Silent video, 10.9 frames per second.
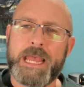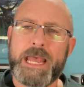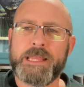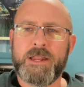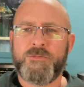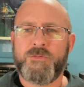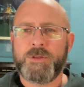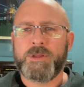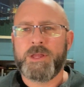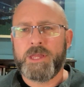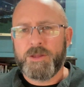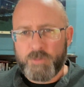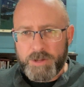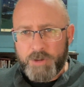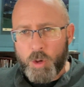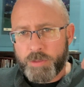And then if it if
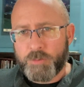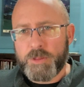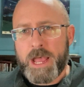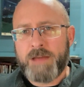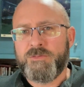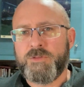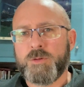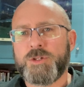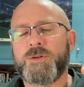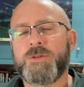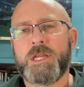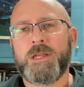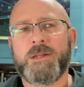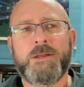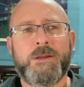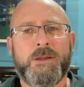we go through that filter,
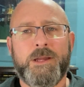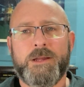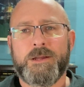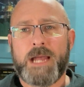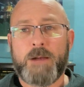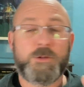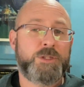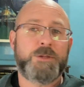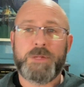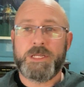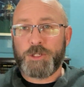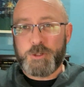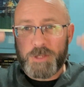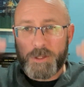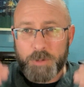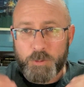then uh, I would submit to you, then we